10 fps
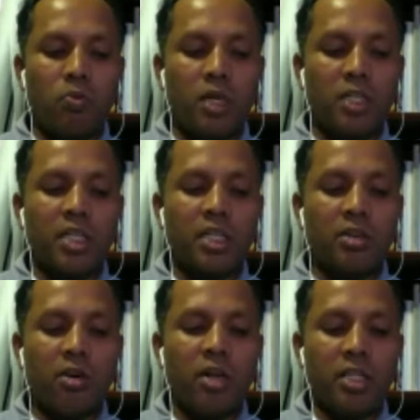working
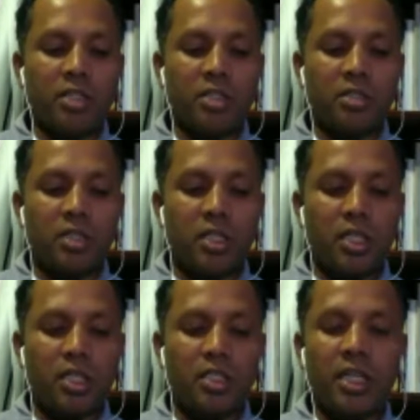knowledge
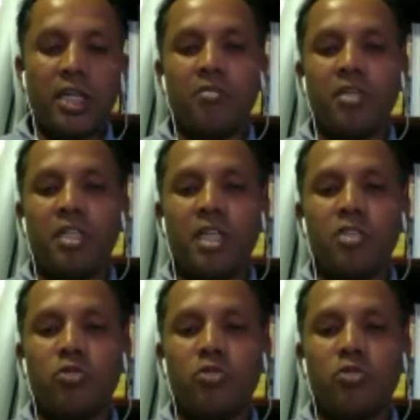is an advantage